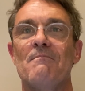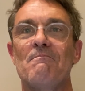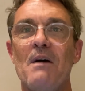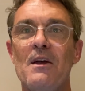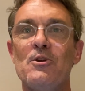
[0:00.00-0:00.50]

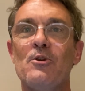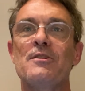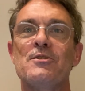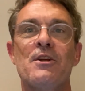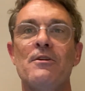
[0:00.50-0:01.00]
May you
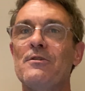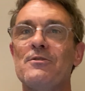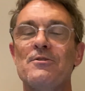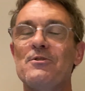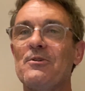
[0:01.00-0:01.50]
continue
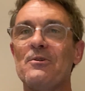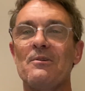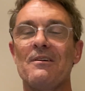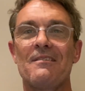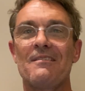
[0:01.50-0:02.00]
to
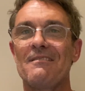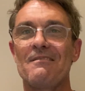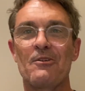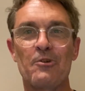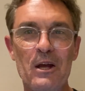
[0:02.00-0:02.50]
do
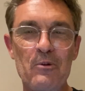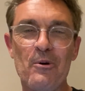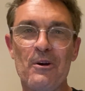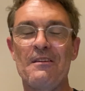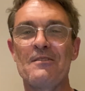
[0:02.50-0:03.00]
the great
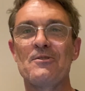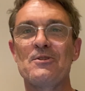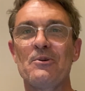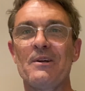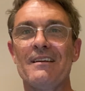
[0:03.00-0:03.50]
work that you're
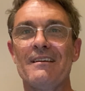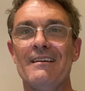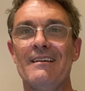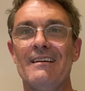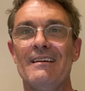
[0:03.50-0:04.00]
doing
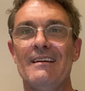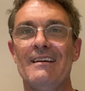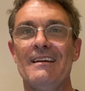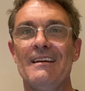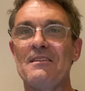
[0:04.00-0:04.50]

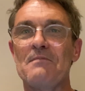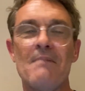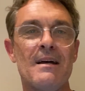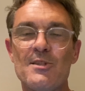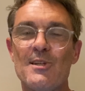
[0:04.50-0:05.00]
in the
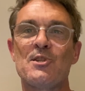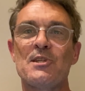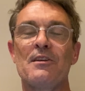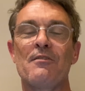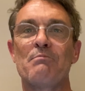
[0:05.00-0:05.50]
amazing
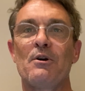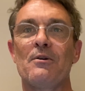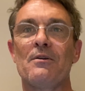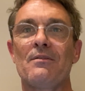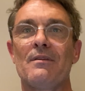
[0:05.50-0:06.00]
city of
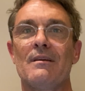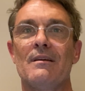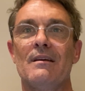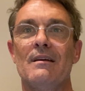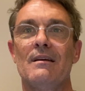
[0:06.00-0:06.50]
Perth,
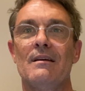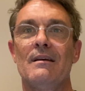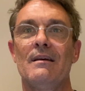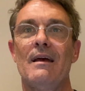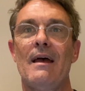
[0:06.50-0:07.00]

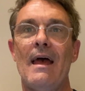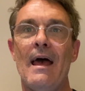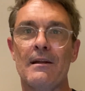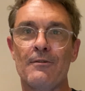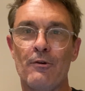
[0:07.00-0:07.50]

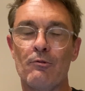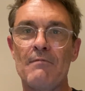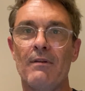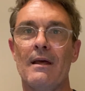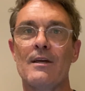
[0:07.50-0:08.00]
out of a
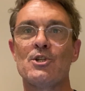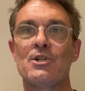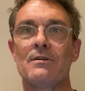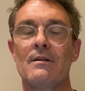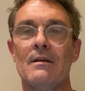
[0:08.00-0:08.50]

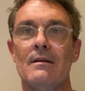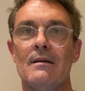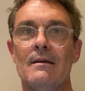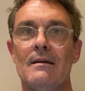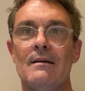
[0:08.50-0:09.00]
revelation
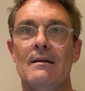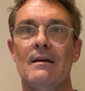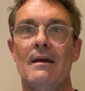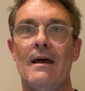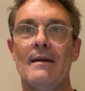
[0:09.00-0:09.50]

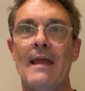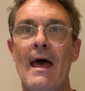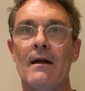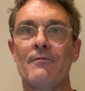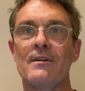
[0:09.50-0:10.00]
and
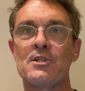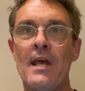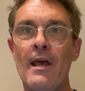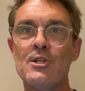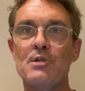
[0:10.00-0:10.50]
out of a
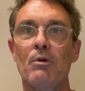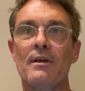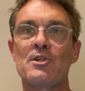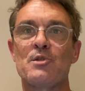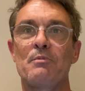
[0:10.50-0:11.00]
tangible
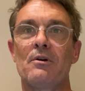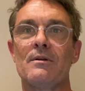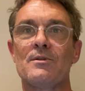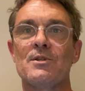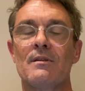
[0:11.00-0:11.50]

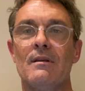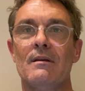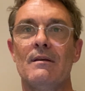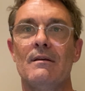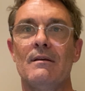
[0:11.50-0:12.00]
experience
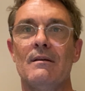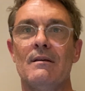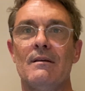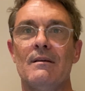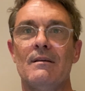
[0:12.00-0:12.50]

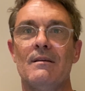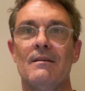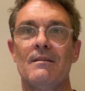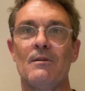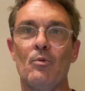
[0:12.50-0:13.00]

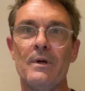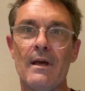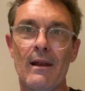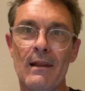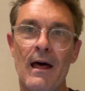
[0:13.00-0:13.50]
that we
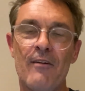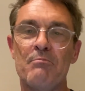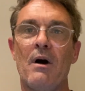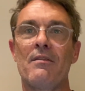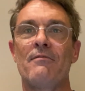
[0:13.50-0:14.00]
are
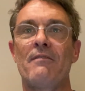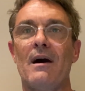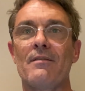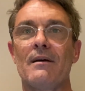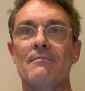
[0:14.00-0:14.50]
loved by the
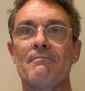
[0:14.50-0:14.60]
Father.